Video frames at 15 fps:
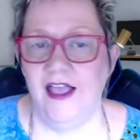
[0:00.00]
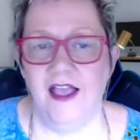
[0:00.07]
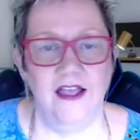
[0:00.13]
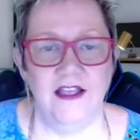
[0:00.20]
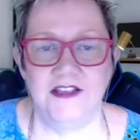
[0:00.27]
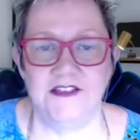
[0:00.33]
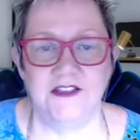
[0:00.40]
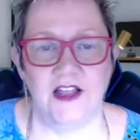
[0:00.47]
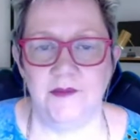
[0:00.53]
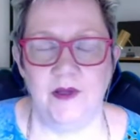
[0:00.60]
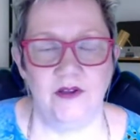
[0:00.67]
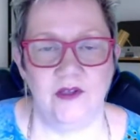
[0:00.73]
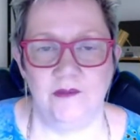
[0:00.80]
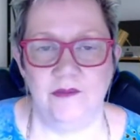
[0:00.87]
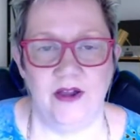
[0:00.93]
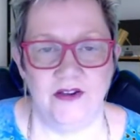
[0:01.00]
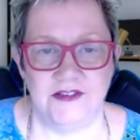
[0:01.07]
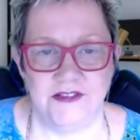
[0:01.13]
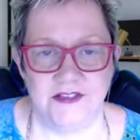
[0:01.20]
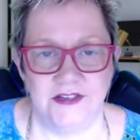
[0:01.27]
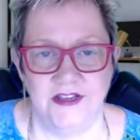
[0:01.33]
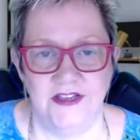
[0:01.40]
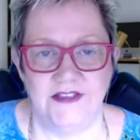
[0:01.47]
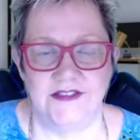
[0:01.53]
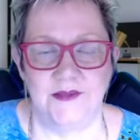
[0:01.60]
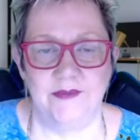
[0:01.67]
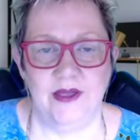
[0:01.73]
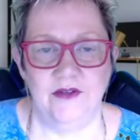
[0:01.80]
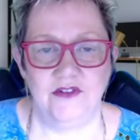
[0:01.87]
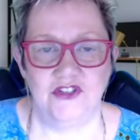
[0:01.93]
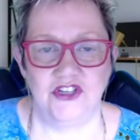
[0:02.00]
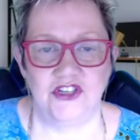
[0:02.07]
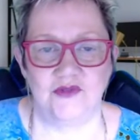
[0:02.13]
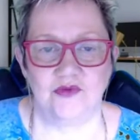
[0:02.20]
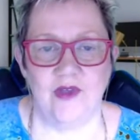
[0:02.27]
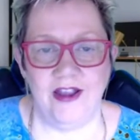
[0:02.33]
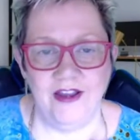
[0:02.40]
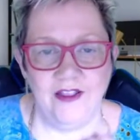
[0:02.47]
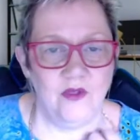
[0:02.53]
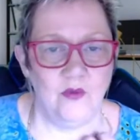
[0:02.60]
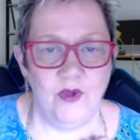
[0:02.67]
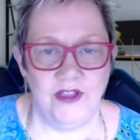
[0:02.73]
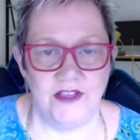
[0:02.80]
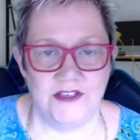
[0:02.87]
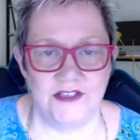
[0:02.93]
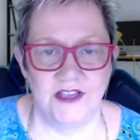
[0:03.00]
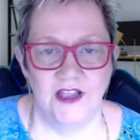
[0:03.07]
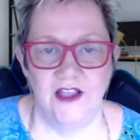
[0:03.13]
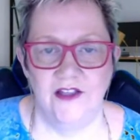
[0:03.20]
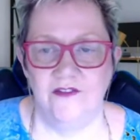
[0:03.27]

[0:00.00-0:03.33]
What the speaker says: It's not about comparison. It's about just writing the wins